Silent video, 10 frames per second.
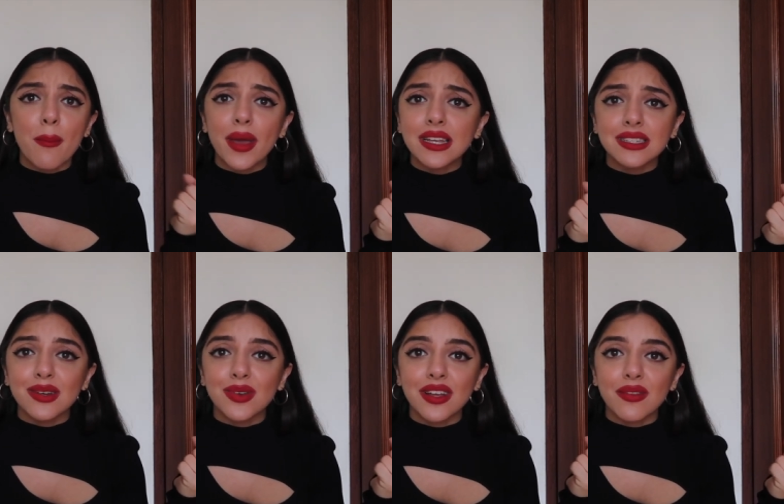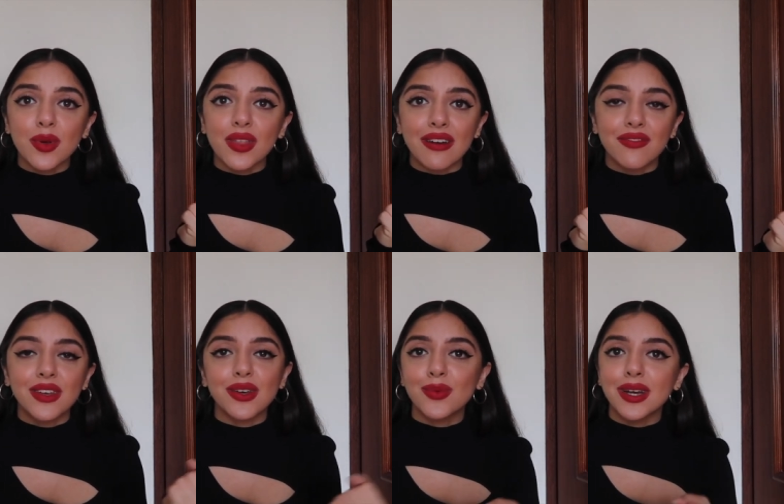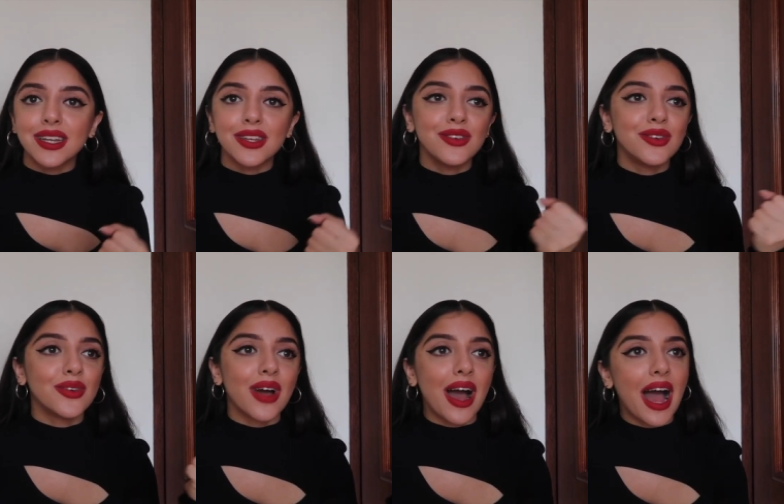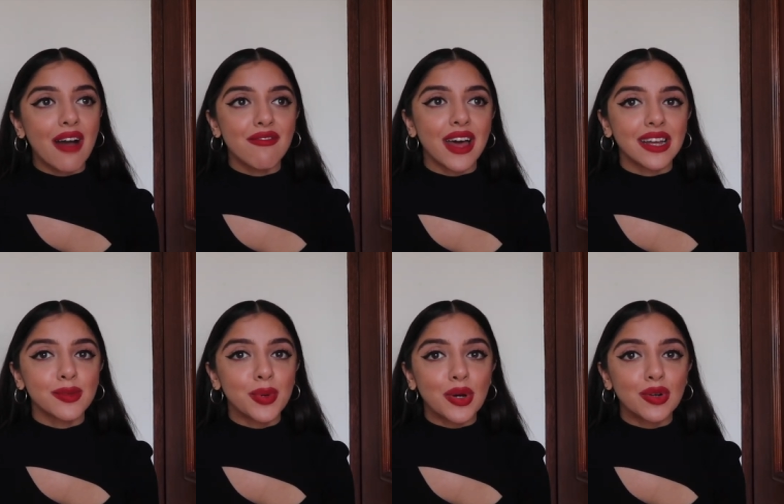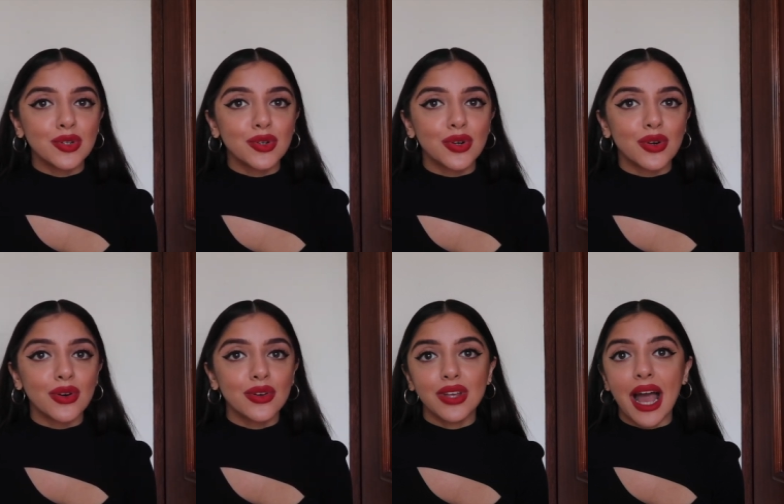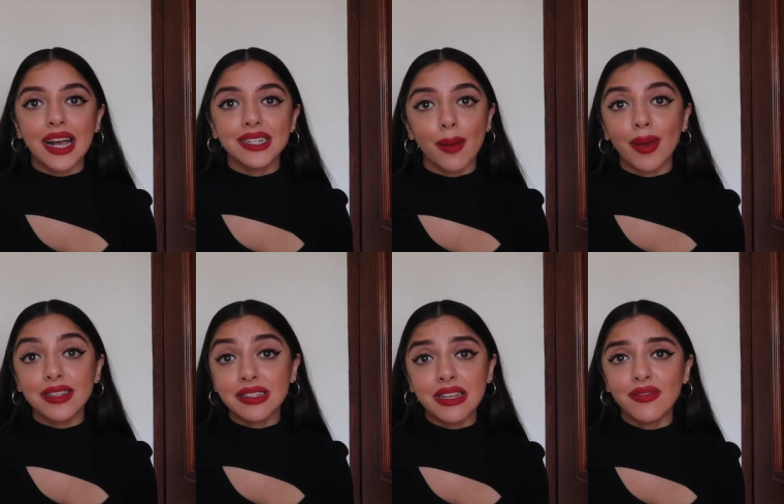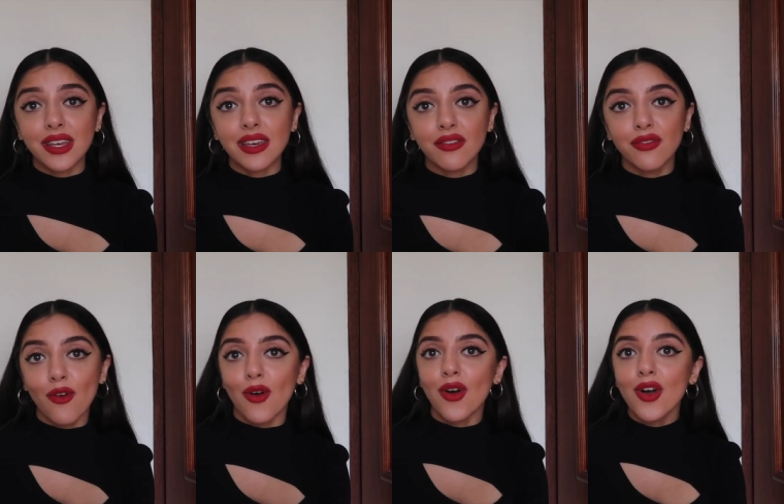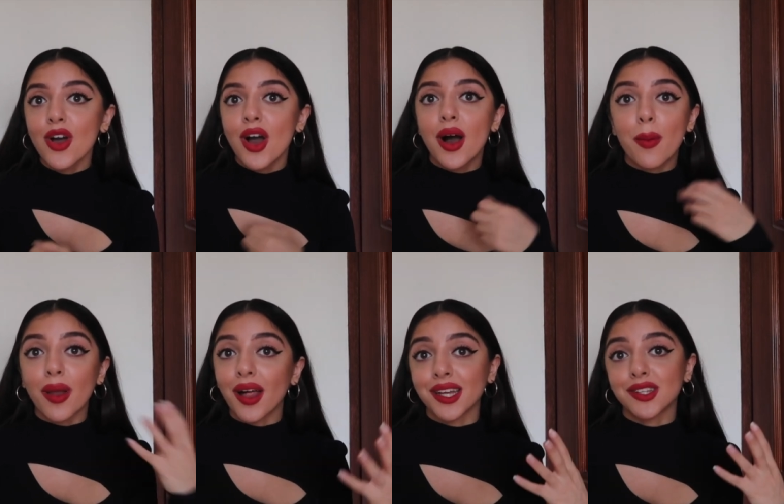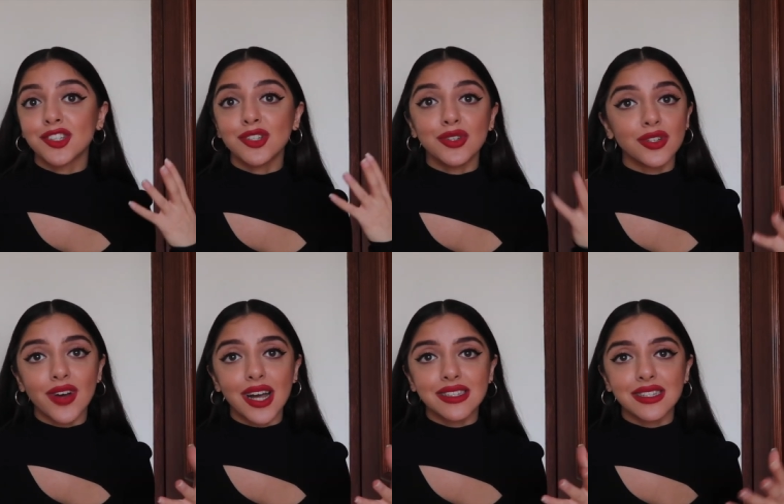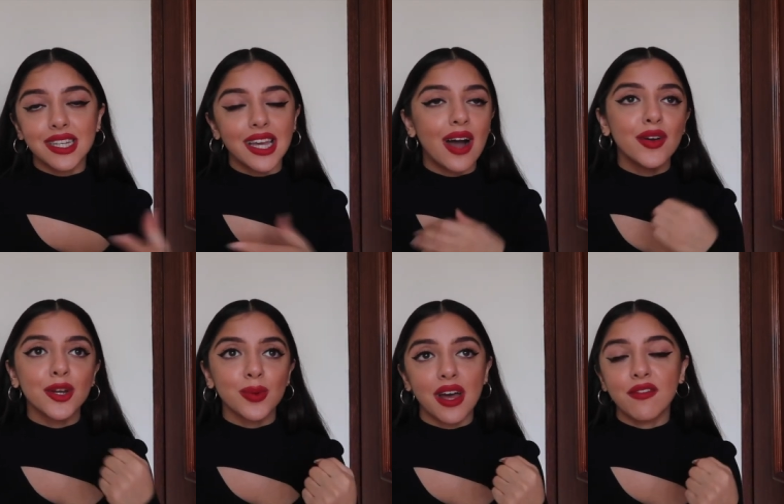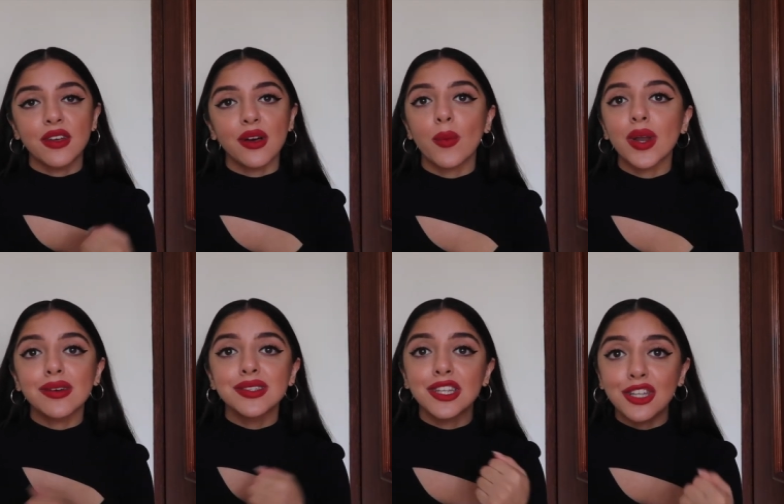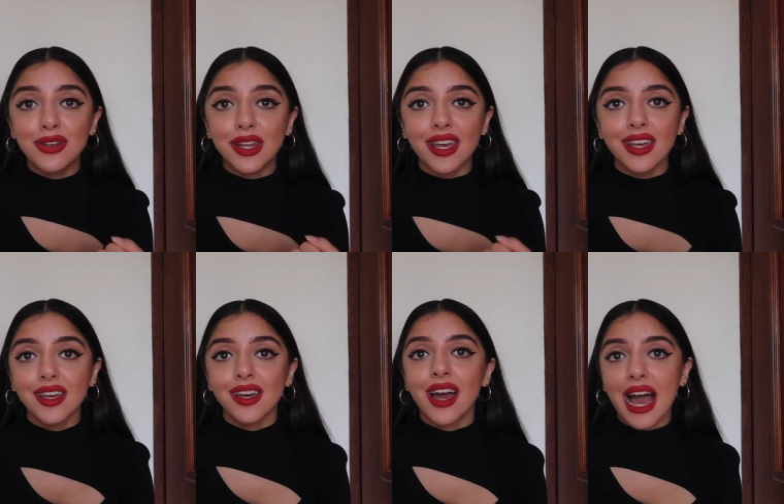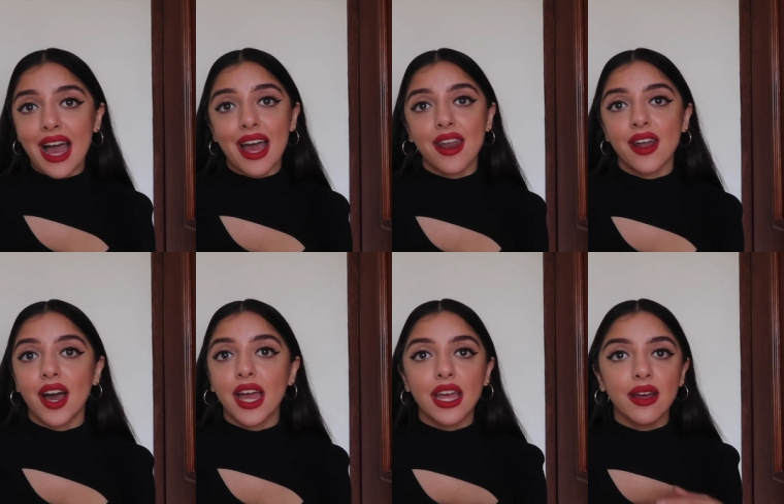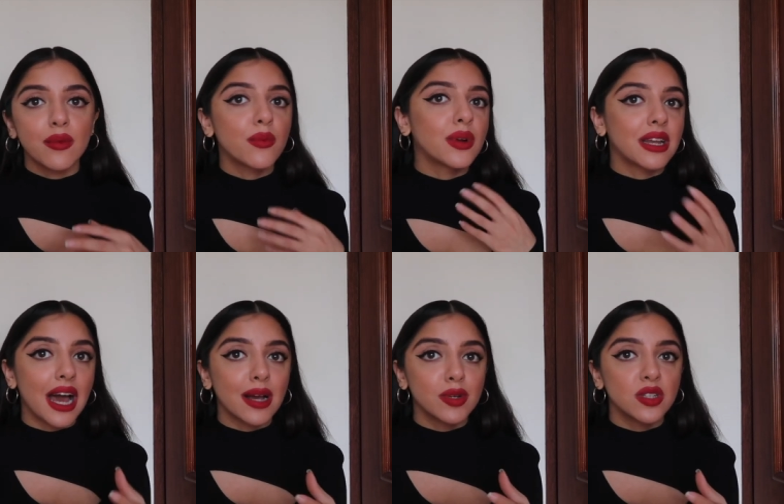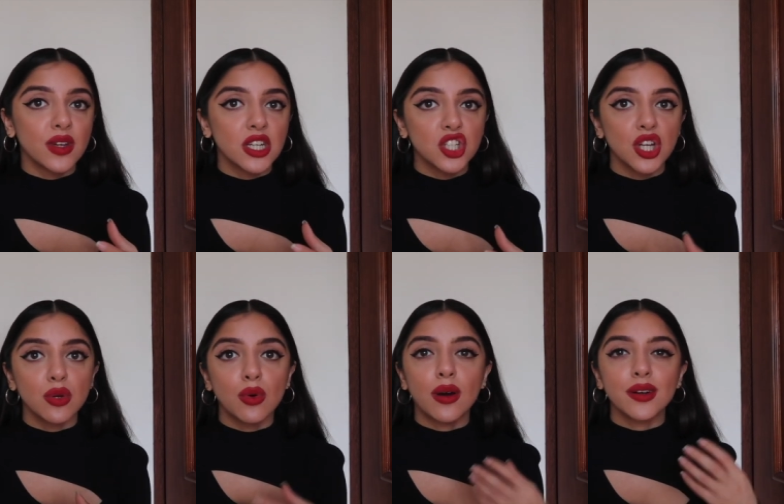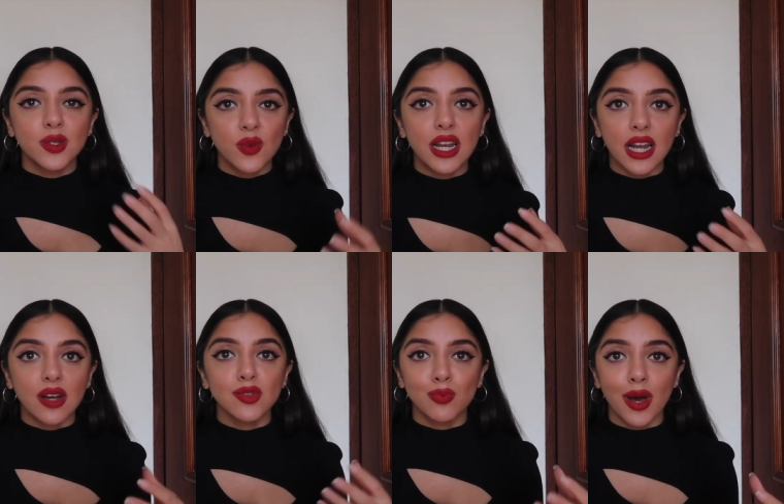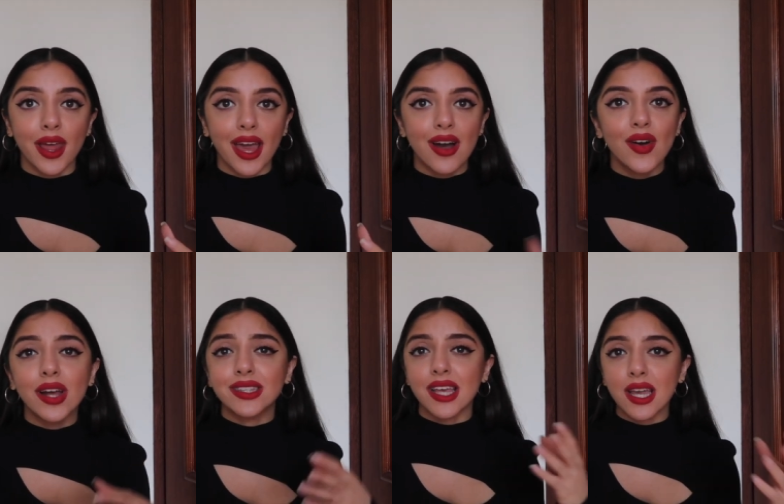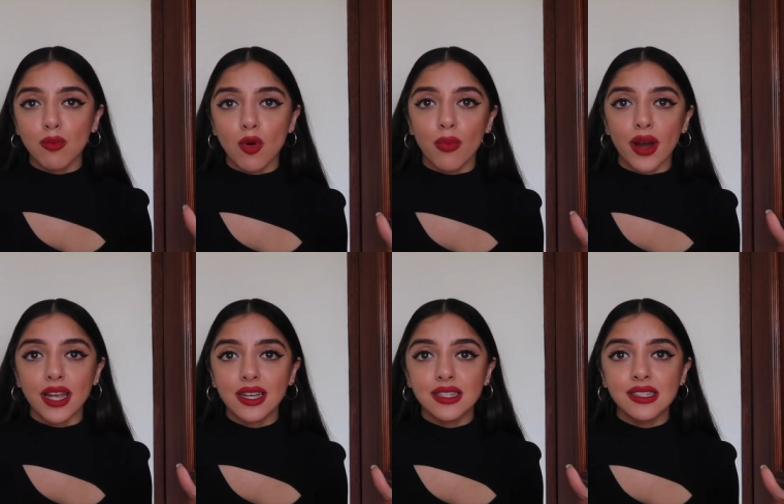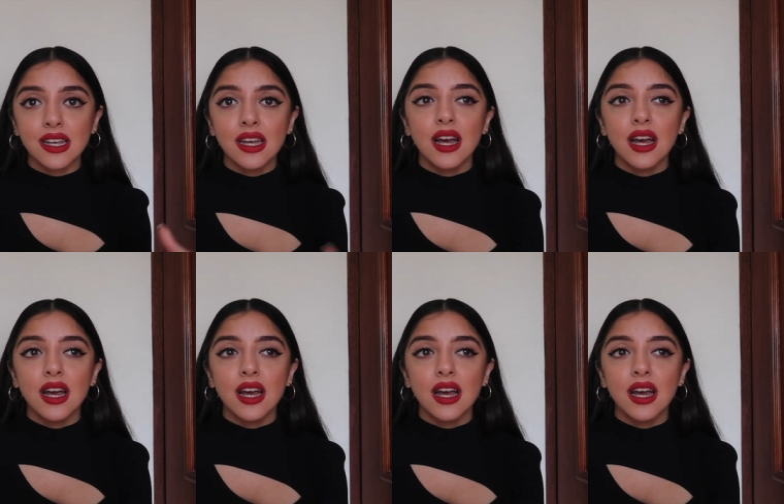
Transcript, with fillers: amazing will, it, will that feel when you have that to put on your academic CV for applying to university? How good would that feel? And when I was in uni and I would lack motivation or I was feeling like I was burning out, I'd take more breaks